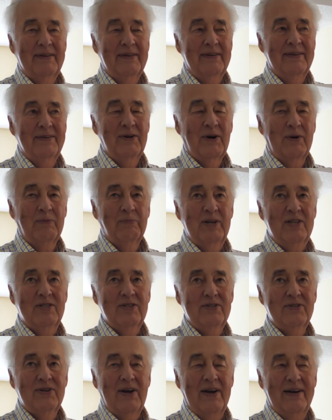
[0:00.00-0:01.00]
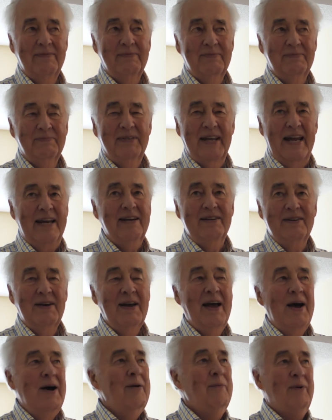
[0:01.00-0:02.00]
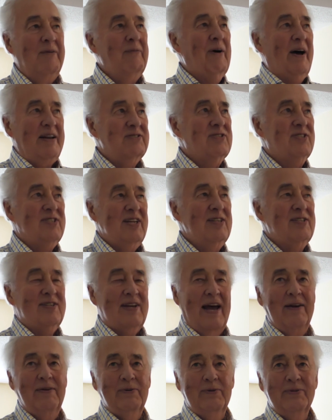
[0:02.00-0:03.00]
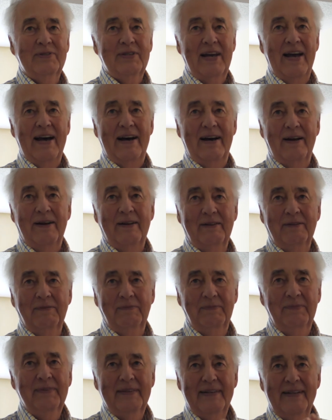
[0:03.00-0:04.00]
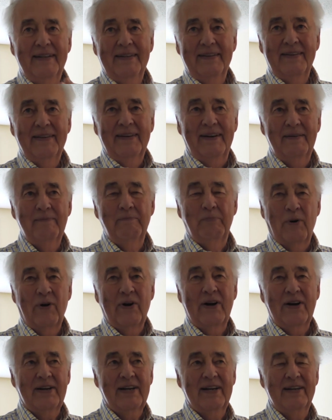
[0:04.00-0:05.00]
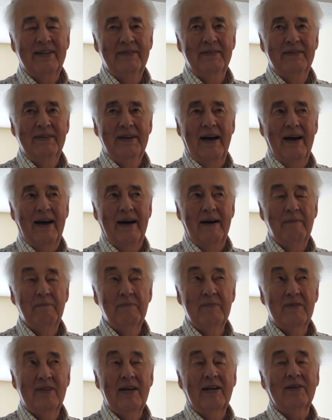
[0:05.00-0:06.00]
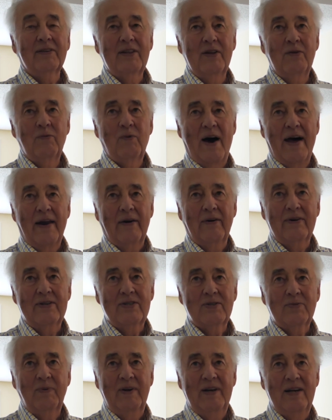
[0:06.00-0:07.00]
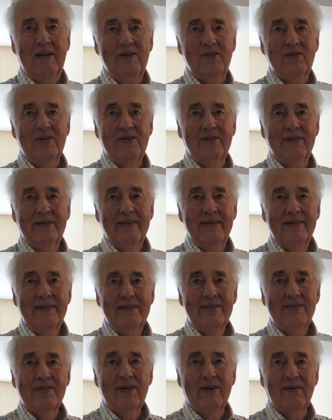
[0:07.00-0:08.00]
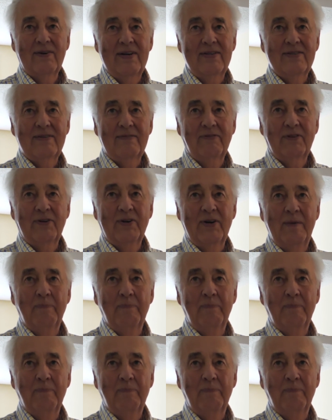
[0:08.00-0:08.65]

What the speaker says: Norwegians, we watched Seaside Hotel, Borgen, Thicker Than Water, a Swedish series of 30